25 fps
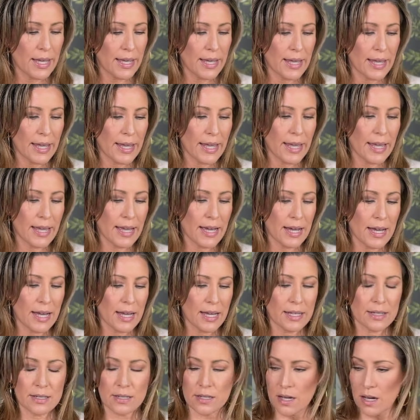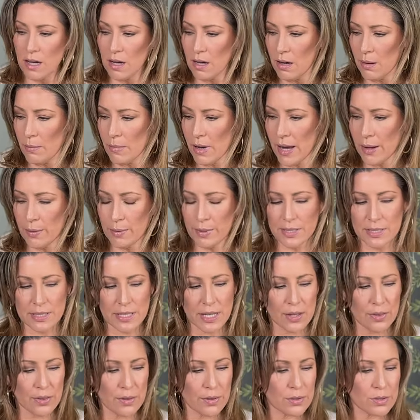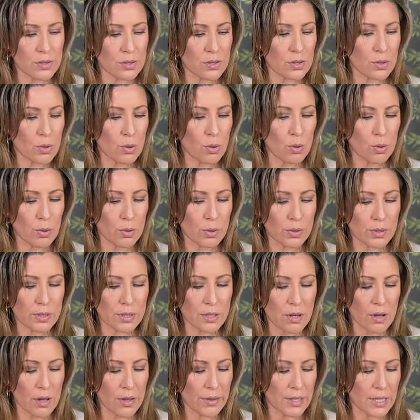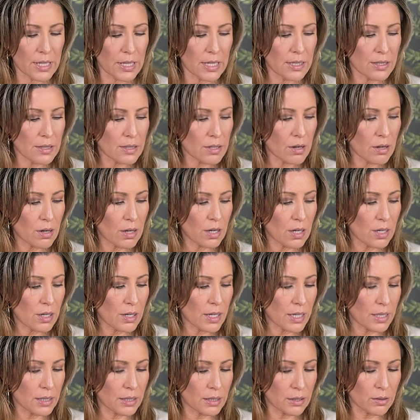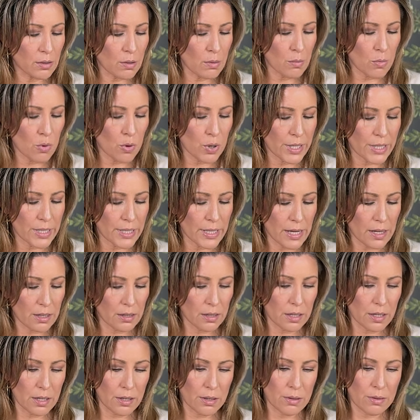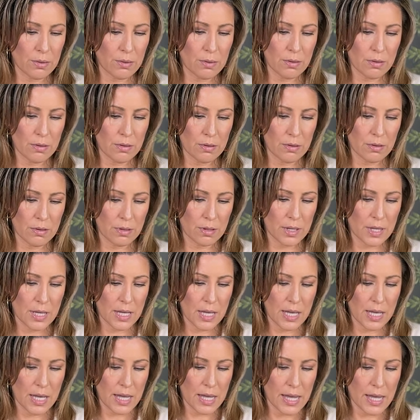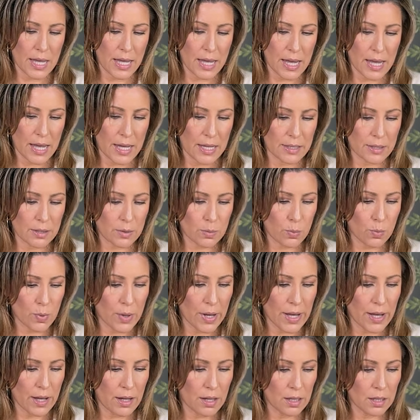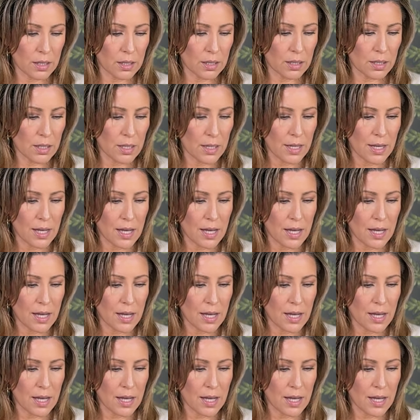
And I would say the soles on these are a little more yellow as well.